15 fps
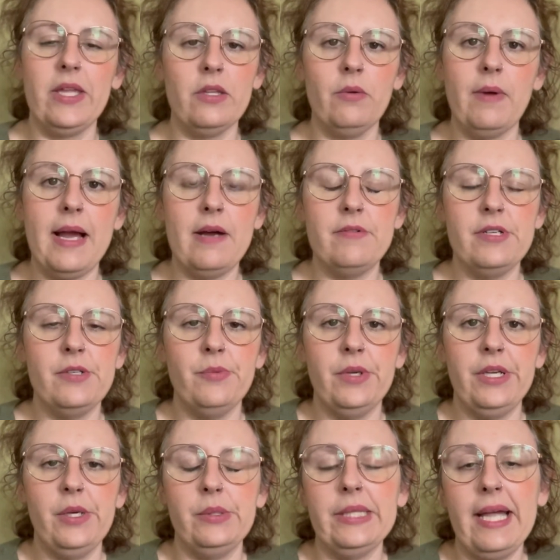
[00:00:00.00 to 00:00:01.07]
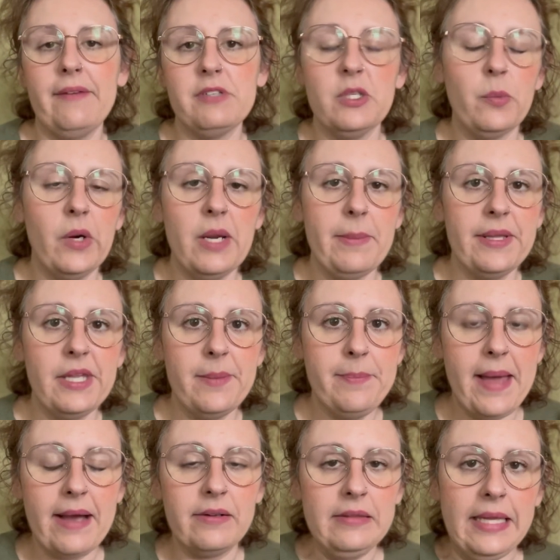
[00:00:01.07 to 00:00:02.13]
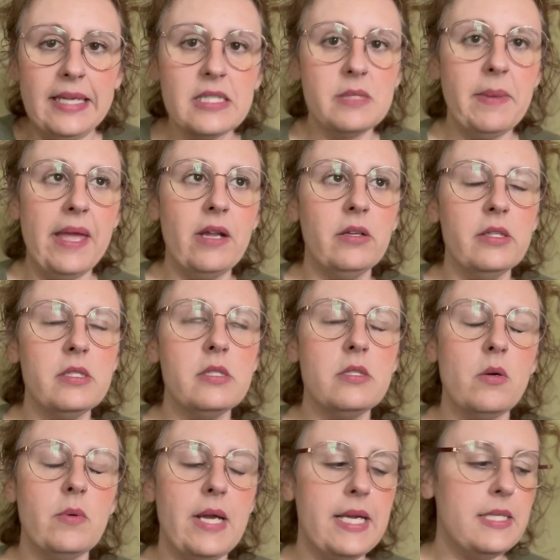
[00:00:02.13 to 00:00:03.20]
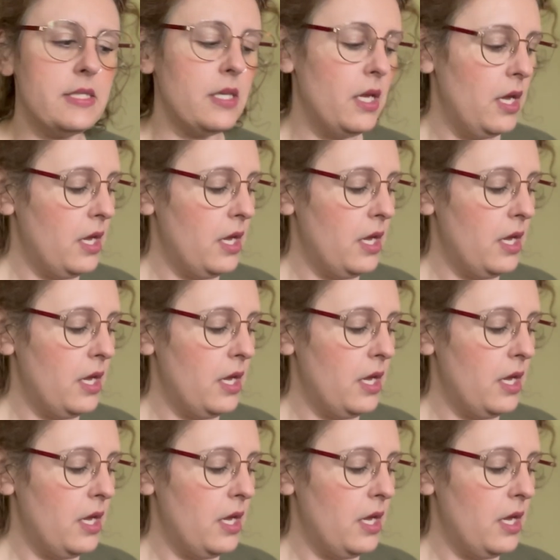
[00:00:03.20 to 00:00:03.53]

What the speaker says: in the round and really only have to worry about that back lace panel. It's so nice.